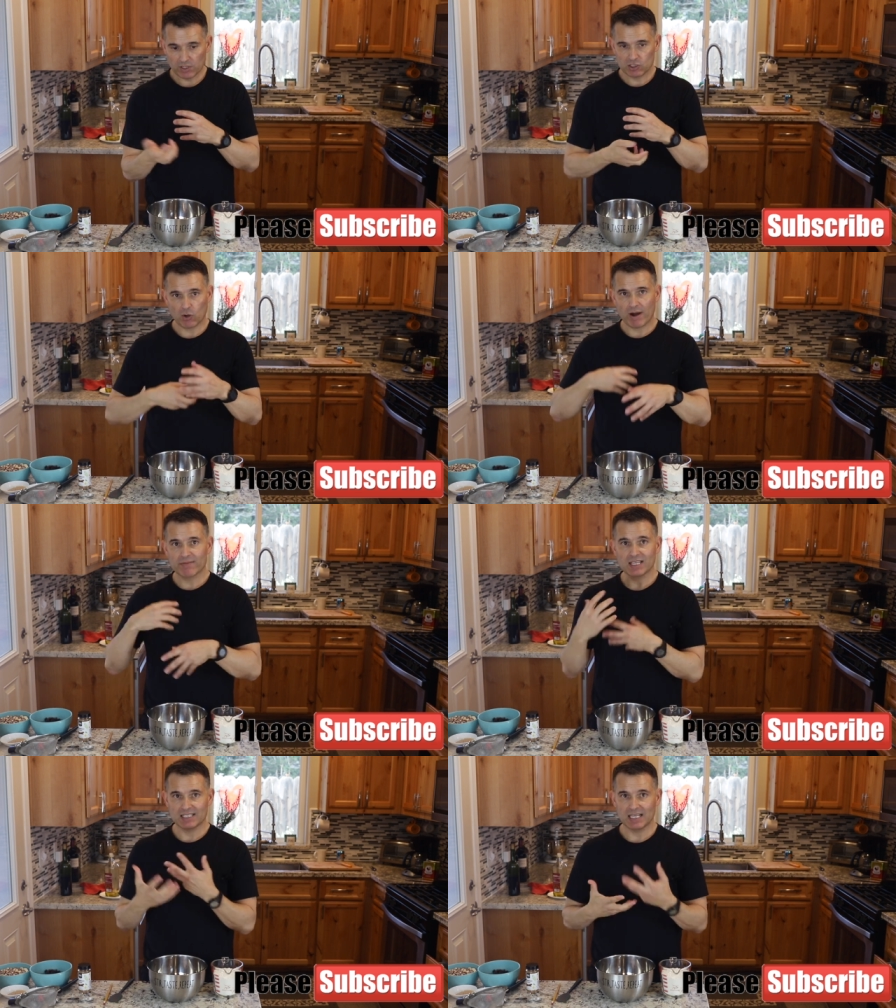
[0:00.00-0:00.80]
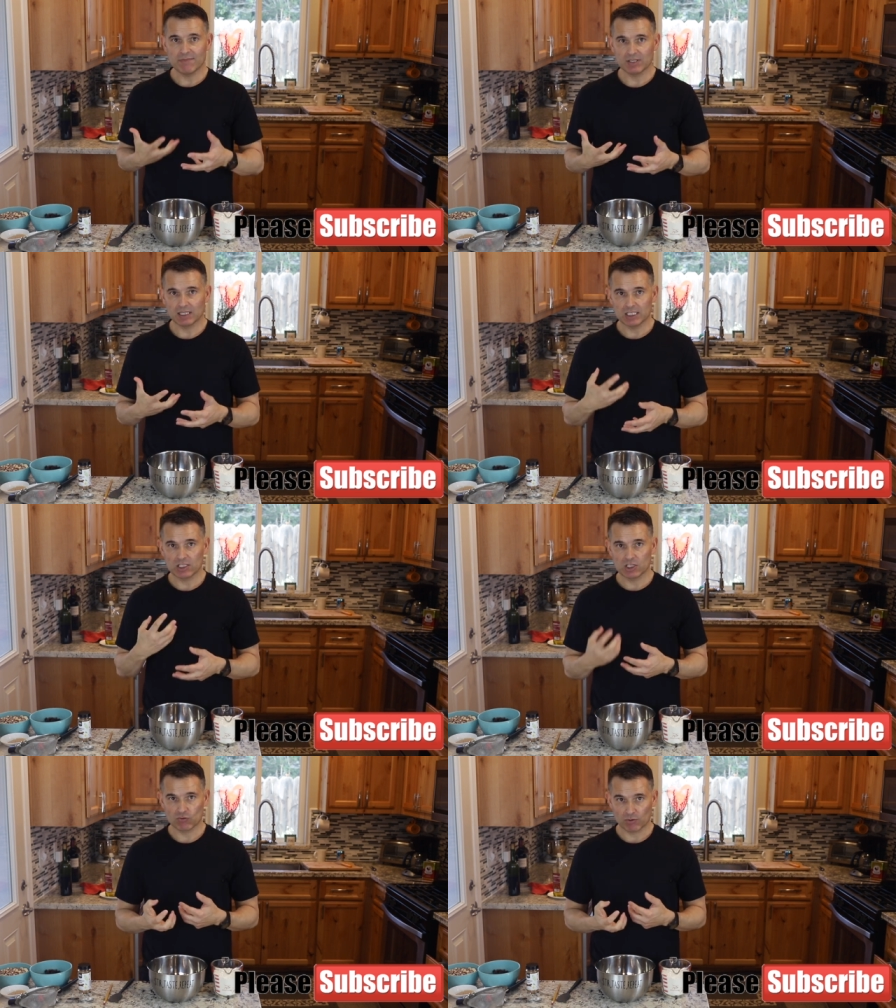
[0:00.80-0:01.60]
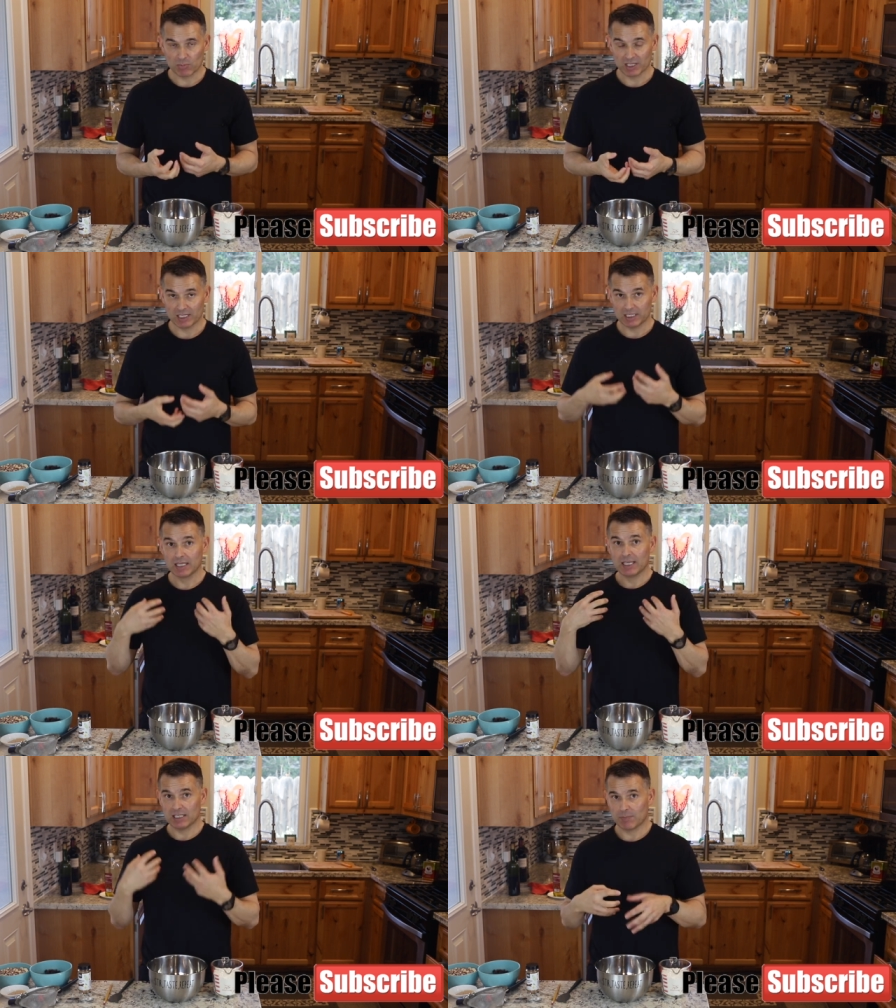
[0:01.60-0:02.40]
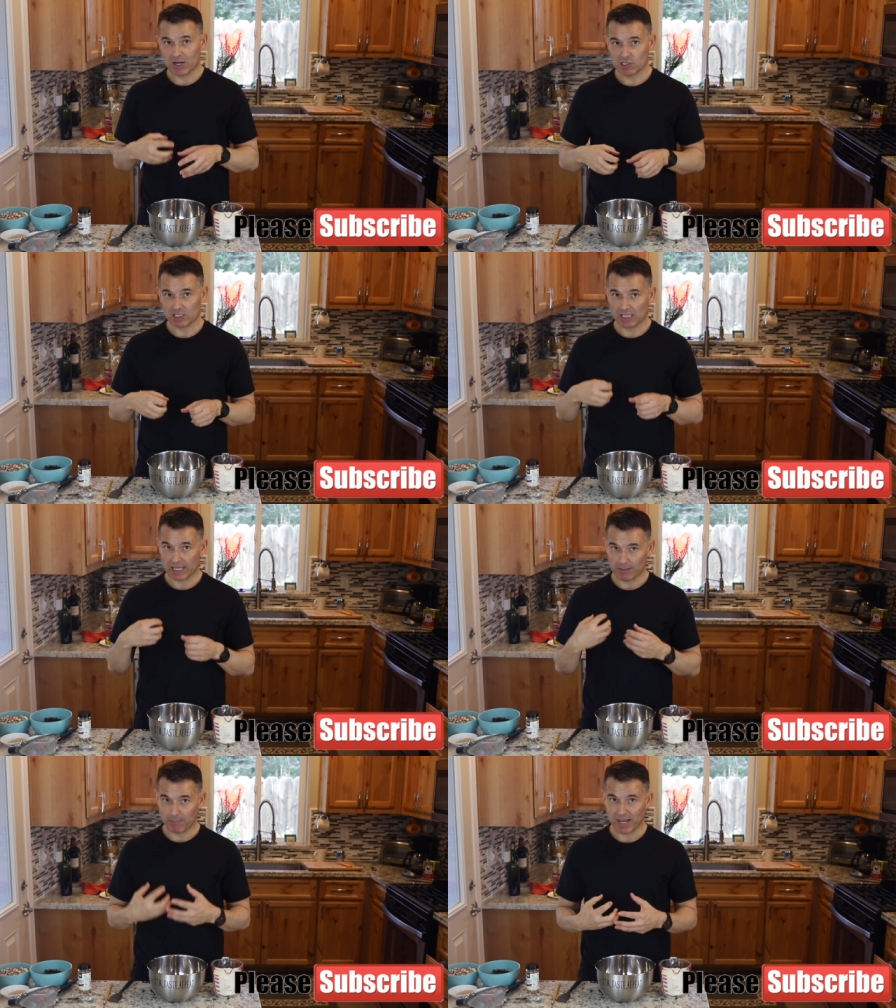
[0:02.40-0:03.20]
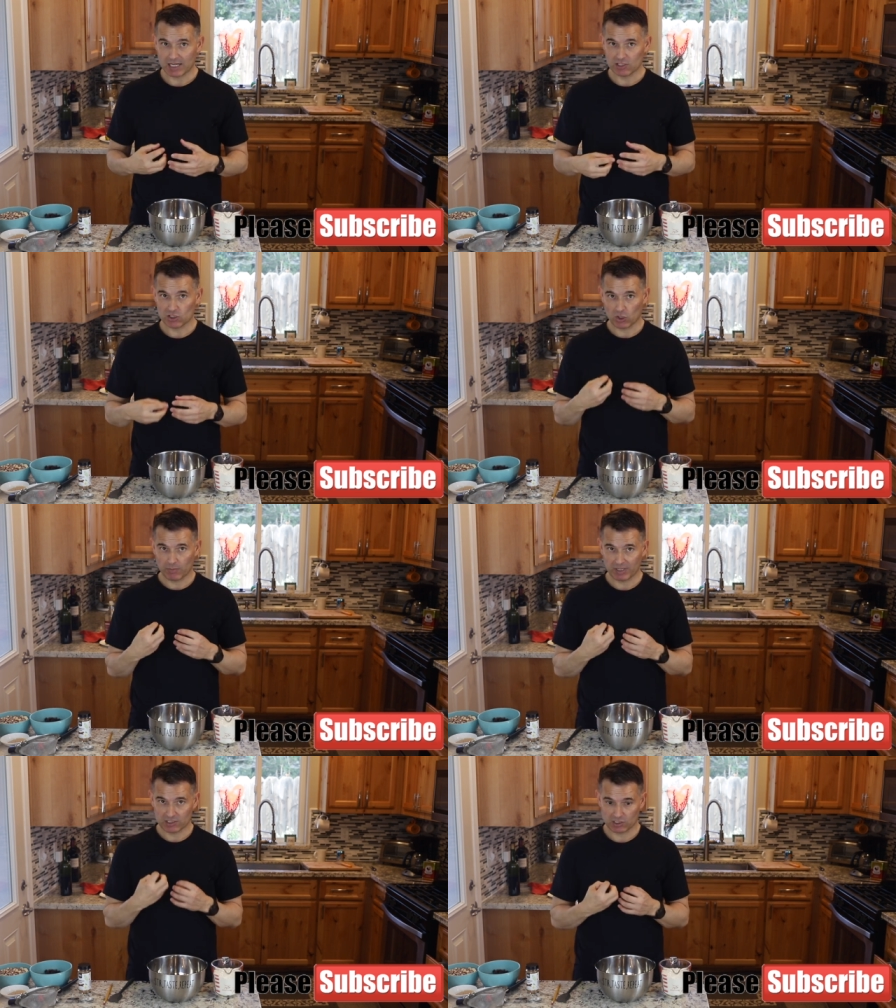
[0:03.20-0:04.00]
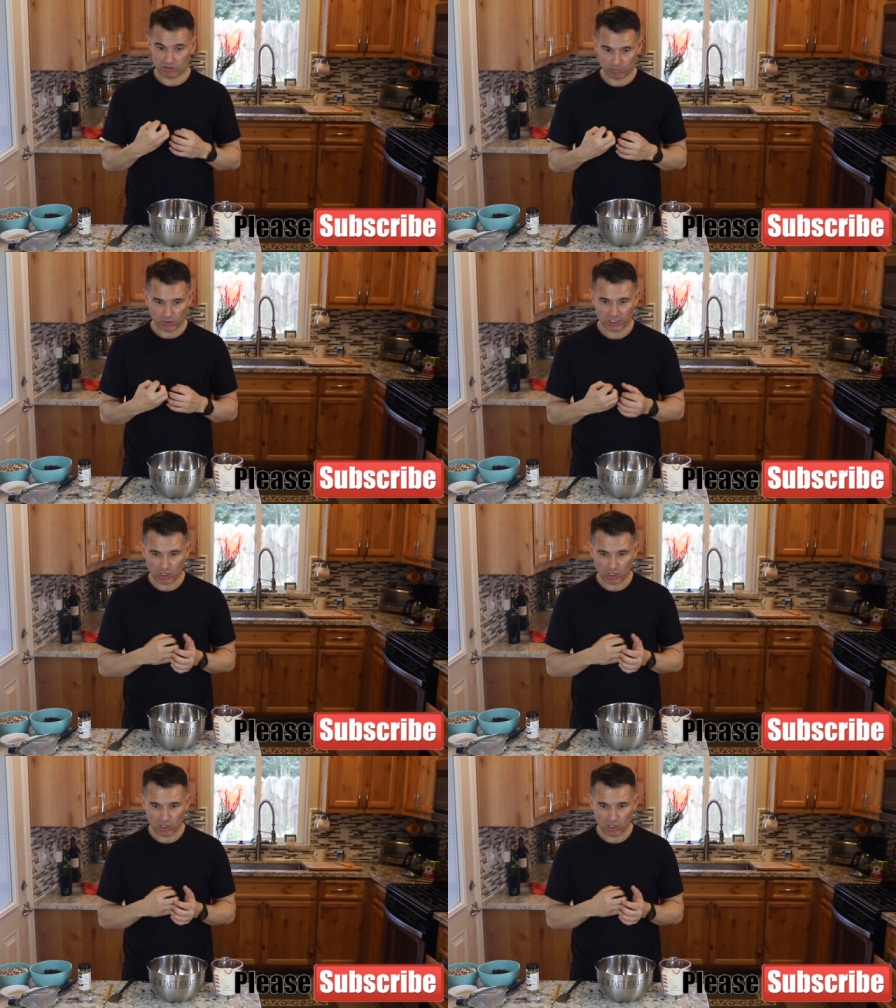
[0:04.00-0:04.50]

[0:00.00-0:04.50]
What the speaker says: this so everything's evenly distributed, especially like the baking soda, because it's pretty